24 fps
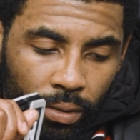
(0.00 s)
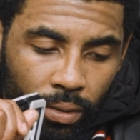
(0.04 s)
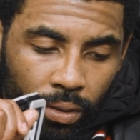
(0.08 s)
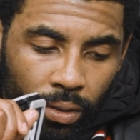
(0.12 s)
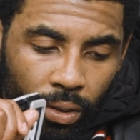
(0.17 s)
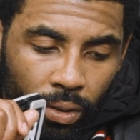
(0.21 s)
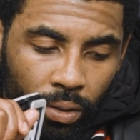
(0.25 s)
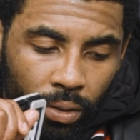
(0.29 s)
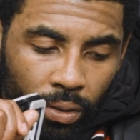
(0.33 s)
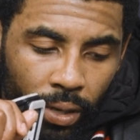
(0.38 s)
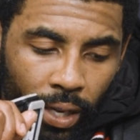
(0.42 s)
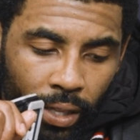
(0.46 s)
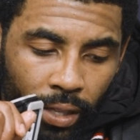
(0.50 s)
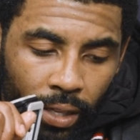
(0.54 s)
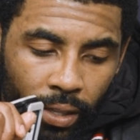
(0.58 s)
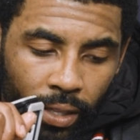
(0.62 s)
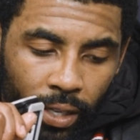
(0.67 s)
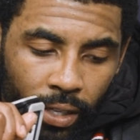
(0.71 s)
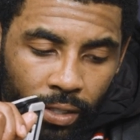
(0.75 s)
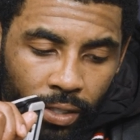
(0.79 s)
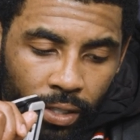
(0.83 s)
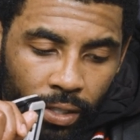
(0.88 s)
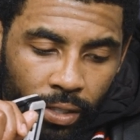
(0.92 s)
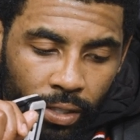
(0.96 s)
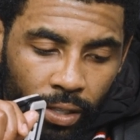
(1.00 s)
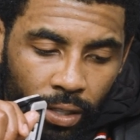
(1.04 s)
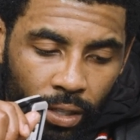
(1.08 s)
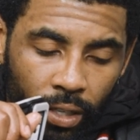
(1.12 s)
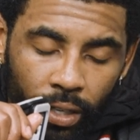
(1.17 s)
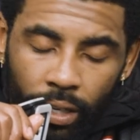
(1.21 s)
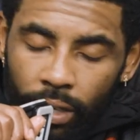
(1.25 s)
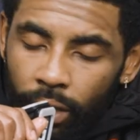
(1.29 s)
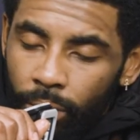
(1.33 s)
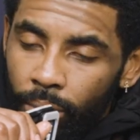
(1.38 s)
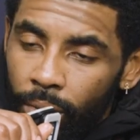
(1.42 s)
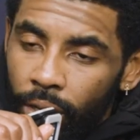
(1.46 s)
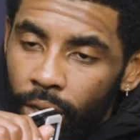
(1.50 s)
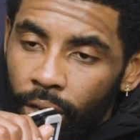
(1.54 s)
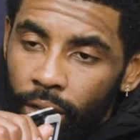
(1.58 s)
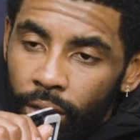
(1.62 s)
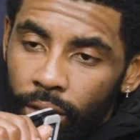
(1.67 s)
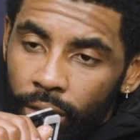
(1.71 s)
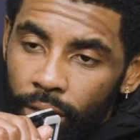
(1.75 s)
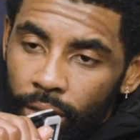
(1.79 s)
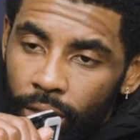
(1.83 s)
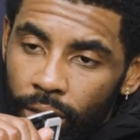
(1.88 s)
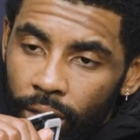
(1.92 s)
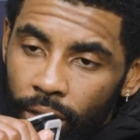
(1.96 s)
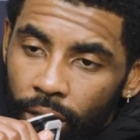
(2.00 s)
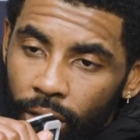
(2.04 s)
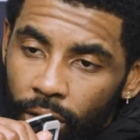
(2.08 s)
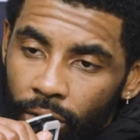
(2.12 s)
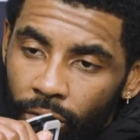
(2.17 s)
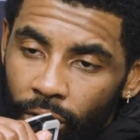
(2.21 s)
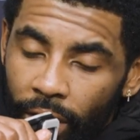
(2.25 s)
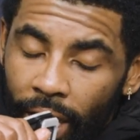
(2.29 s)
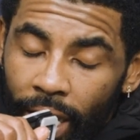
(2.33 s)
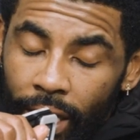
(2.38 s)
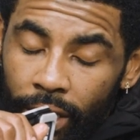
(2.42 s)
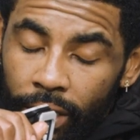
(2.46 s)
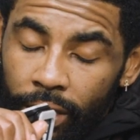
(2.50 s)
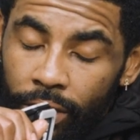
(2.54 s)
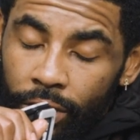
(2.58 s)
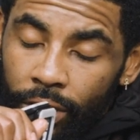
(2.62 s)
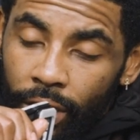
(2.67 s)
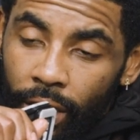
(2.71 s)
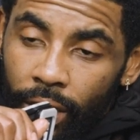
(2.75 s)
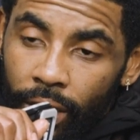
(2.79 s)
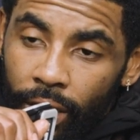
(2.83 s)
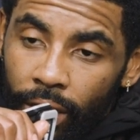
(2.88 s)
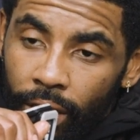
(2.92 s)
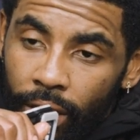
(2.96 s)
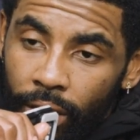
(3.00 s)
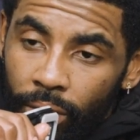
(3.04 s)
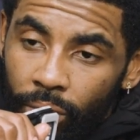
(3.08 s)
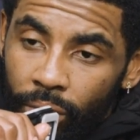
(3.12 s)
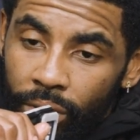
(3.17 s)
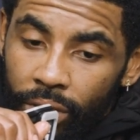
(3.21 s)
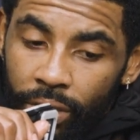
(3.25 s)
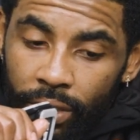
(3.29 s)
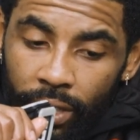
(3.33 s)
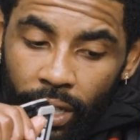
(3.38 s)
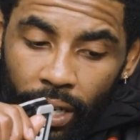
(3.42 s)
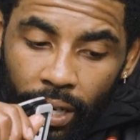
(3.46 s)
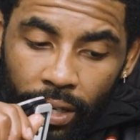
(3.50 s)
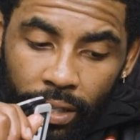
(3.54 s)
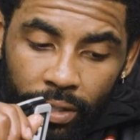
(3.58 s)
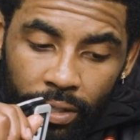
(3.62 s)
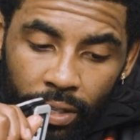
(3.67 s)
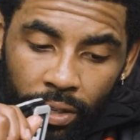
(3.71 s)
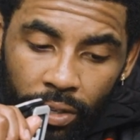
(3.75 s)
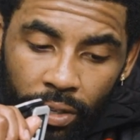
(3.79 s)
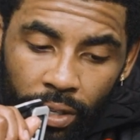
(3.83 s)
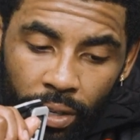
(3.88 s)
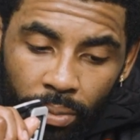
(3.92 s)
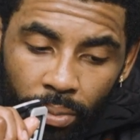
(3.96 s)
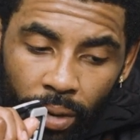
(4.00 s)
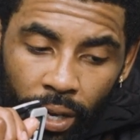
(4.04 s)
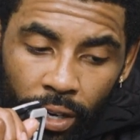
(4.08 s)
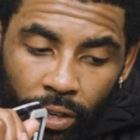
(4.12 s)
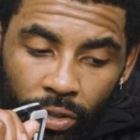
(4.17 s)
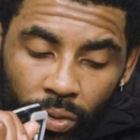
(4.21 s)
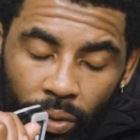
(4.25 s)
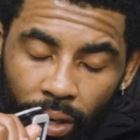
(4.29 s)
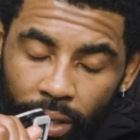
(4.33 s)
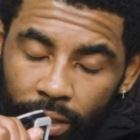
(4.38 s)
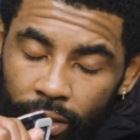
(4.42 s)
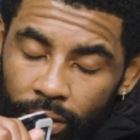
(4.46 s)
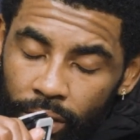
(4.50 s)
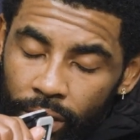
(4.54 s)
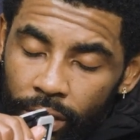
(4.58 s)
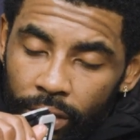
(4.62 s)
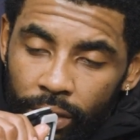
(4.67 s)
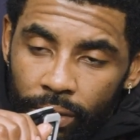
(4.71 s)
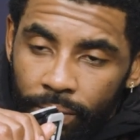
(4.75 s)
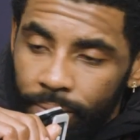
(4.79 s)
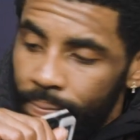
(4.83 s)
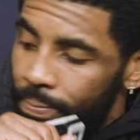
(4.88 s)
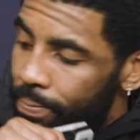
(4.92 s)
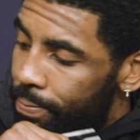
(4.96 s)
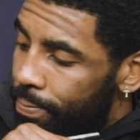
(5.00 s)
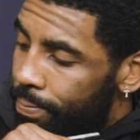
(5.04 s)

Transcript: So I think that's just a look in the mirror and a reality check, and we just got to continue to get better throughout the season.